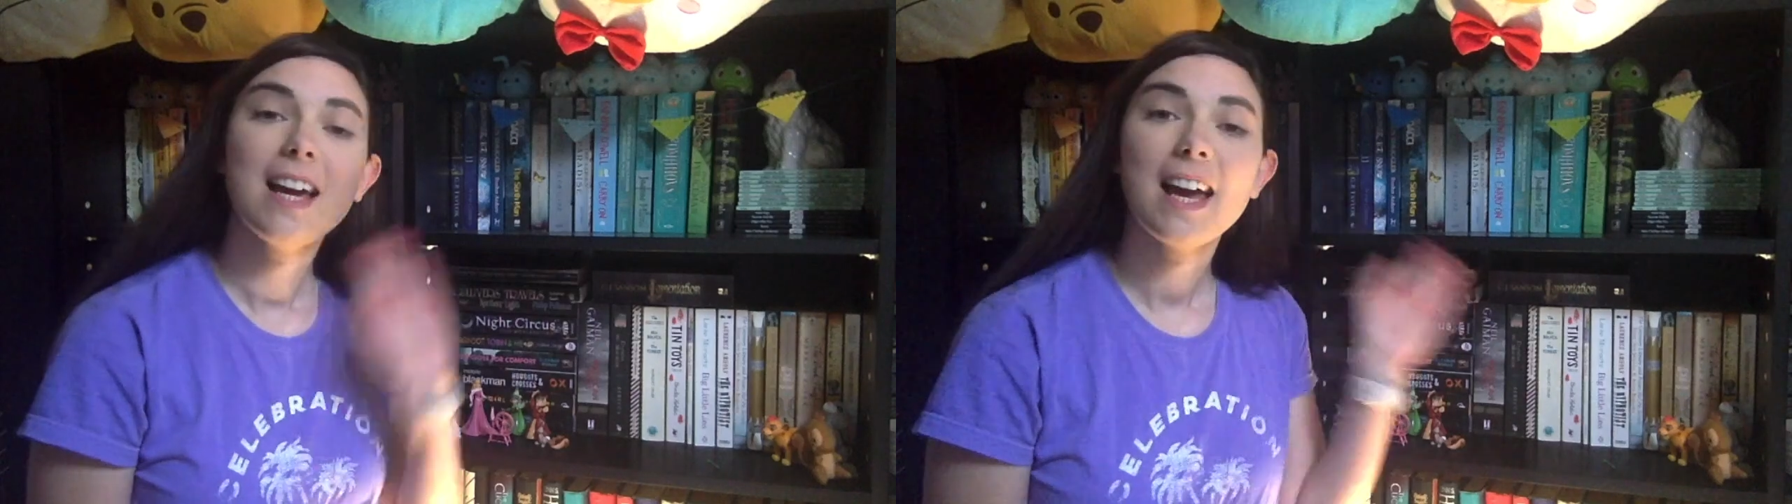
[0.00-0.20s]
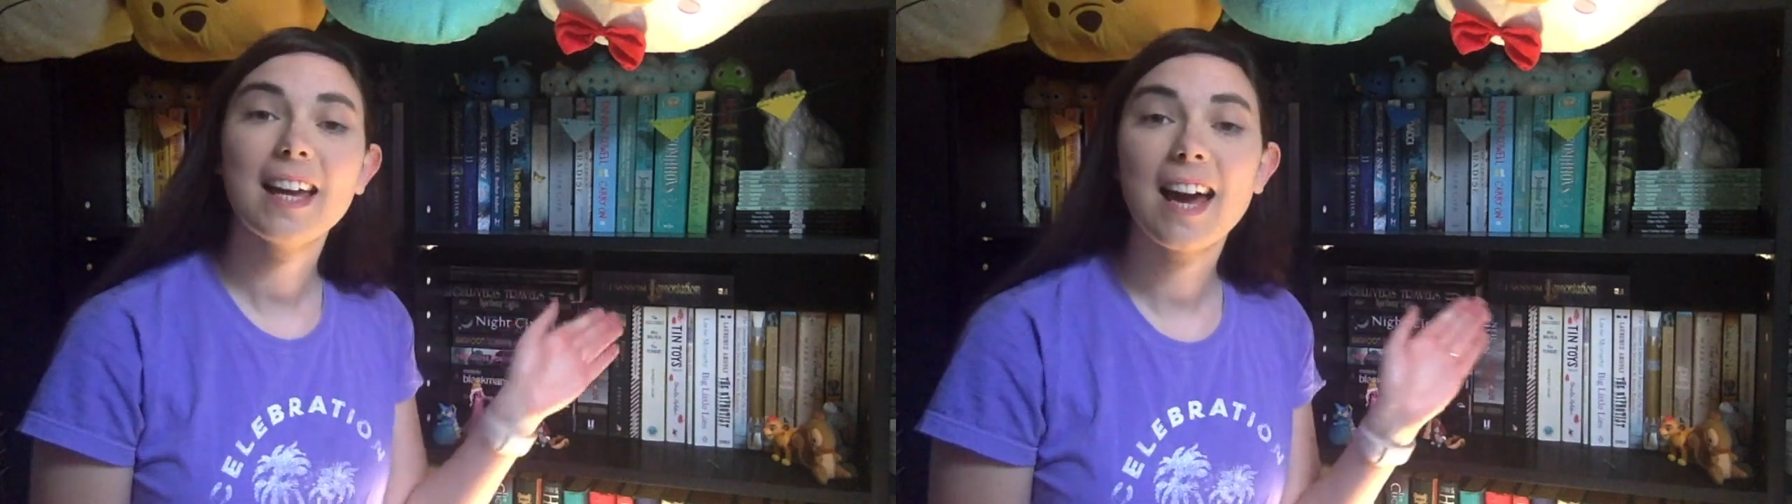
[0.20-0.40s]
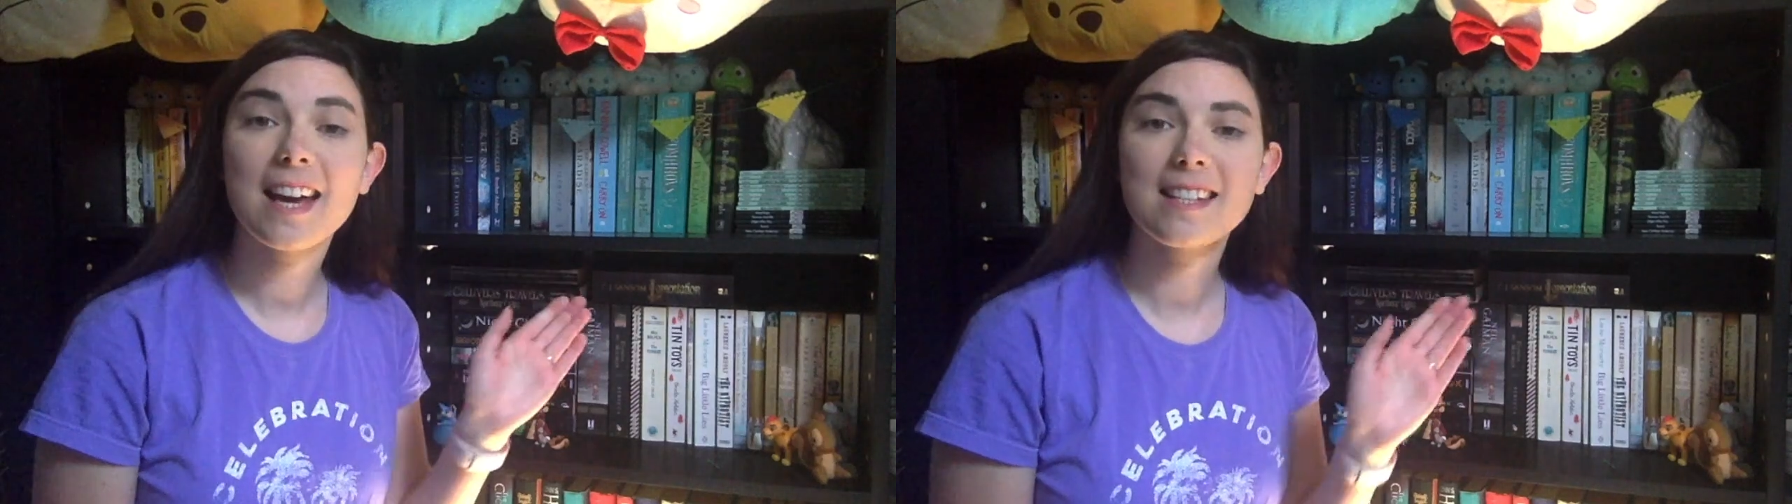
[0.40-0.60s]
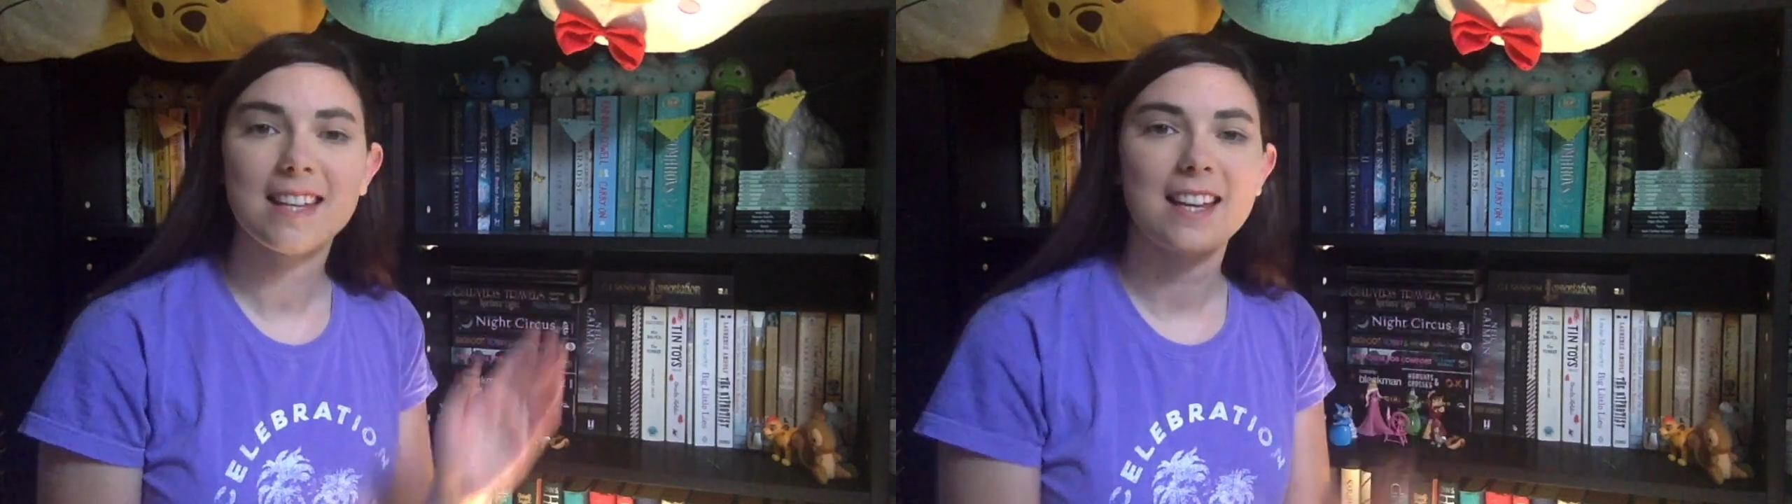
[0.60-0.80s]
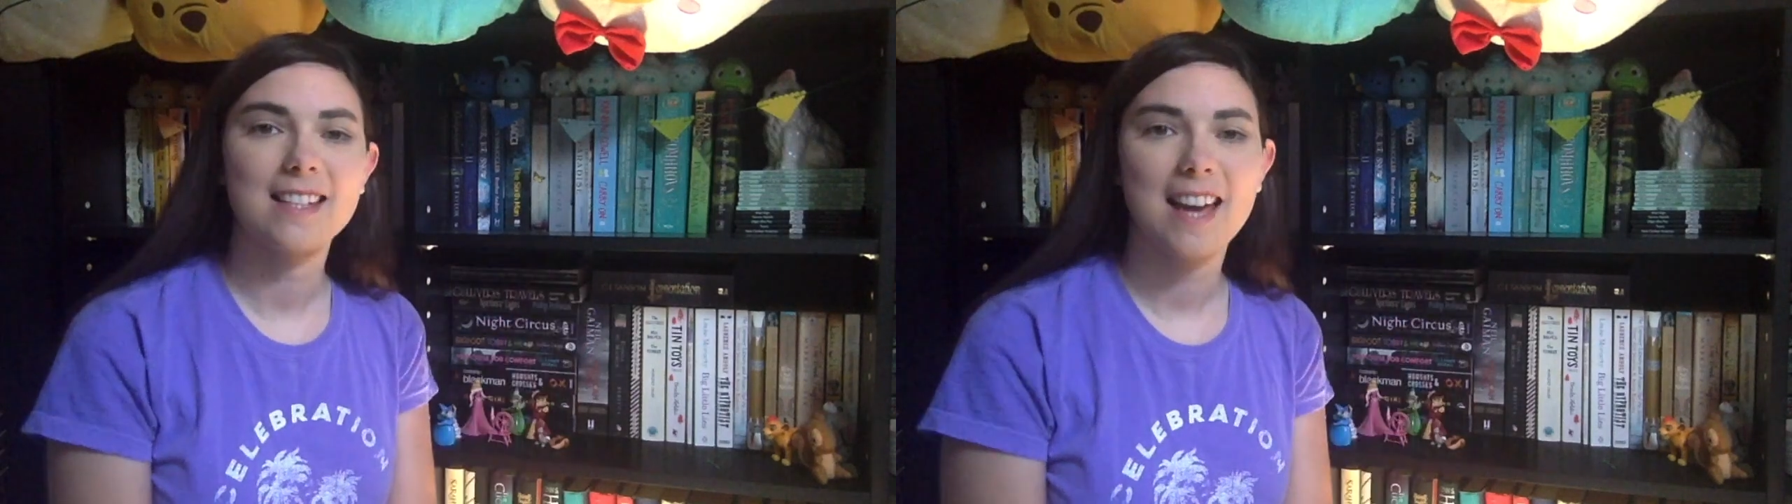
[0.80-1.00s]
Hey guys,
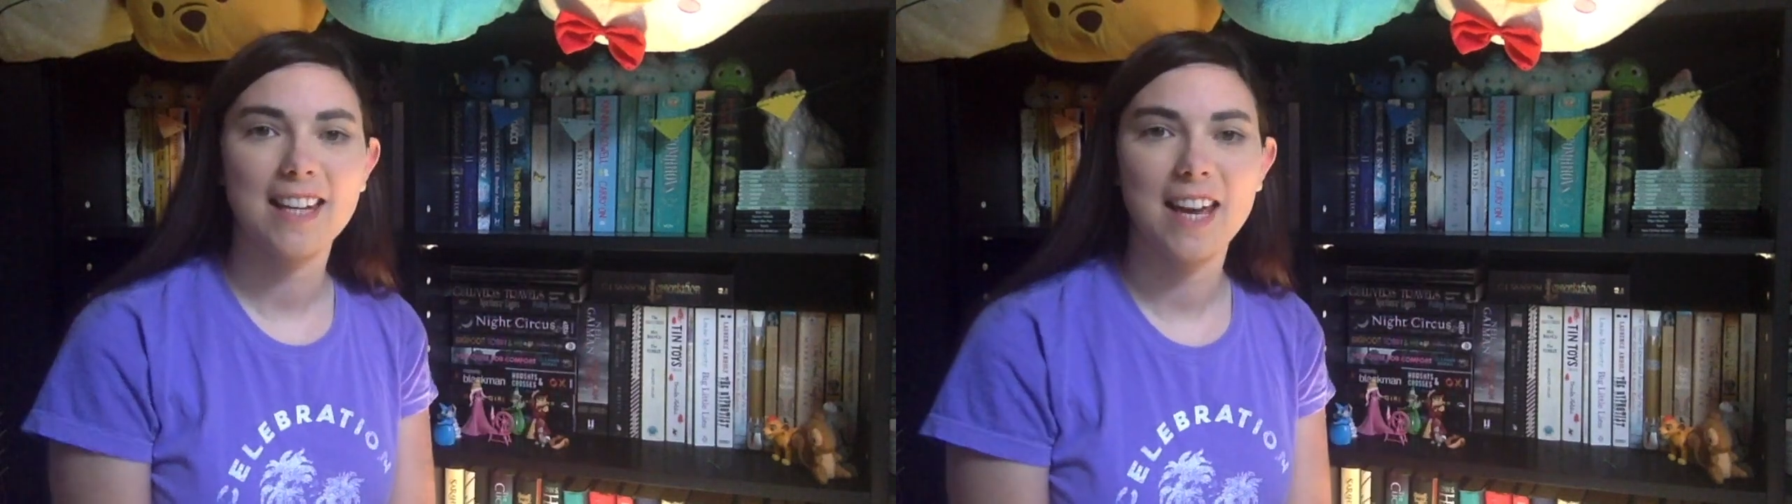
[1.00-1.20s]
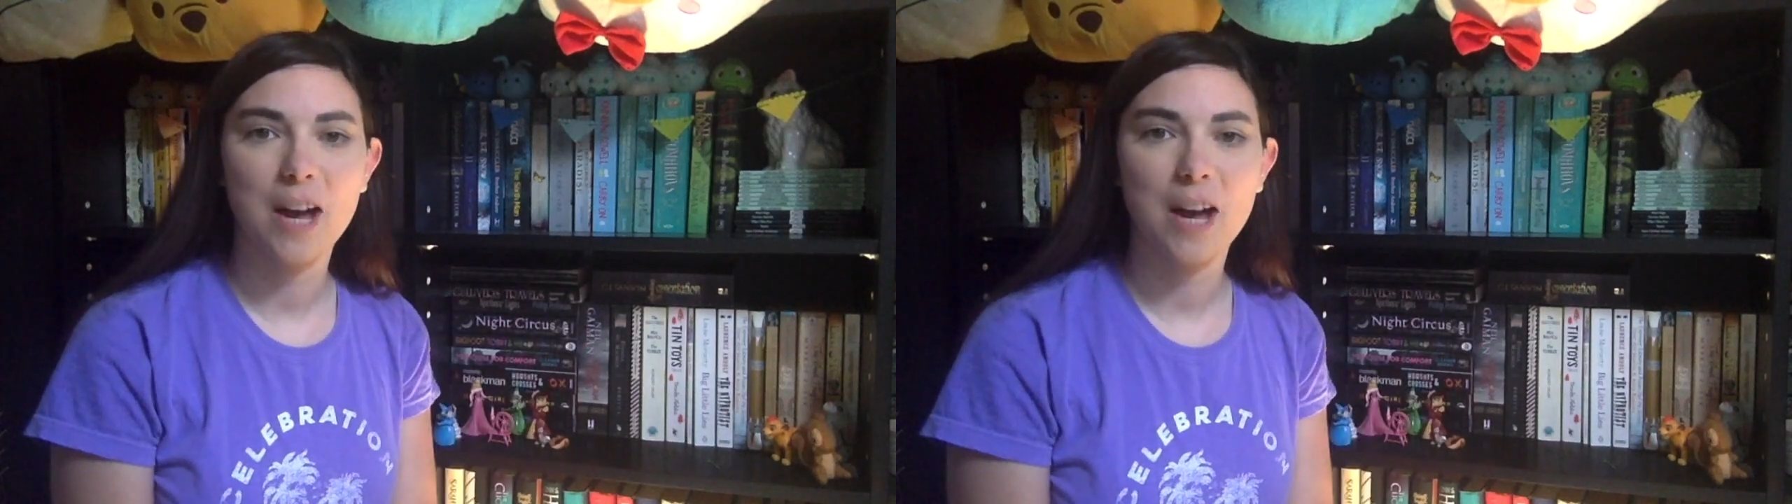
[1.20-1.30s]
it's Hannah